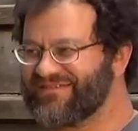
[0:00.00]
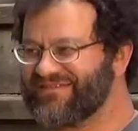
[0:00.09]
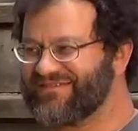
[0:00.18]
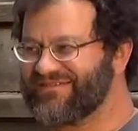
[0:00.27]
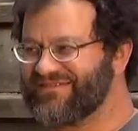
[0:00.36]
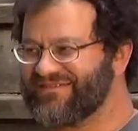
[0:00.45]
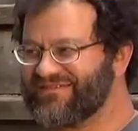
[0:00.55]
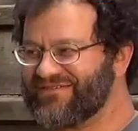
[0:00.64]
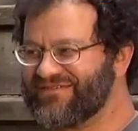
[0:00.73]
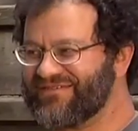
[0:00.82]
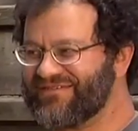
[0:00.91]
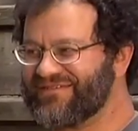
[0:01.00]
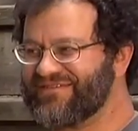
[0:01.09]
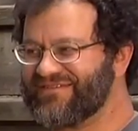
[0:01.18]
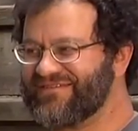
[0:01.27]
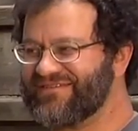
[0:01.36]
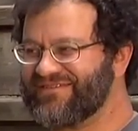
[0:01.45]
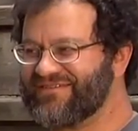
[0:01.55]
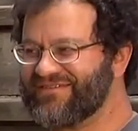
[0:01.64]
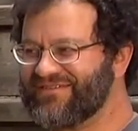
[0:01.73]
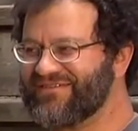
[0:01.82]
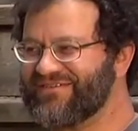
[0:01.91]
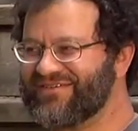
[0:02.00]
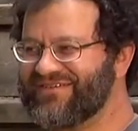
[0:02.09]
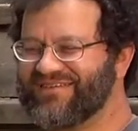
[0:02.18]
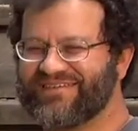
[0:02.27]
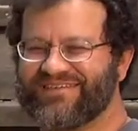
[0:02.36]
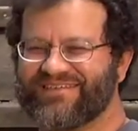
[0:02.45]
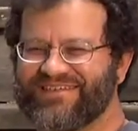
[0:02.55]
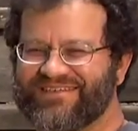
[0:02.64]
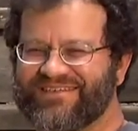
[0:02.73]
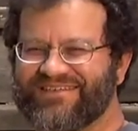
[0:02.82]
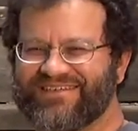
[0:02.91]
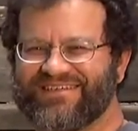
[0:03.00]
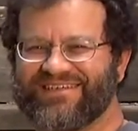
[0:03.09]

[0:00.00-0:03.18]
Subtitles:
The person shown says nothing.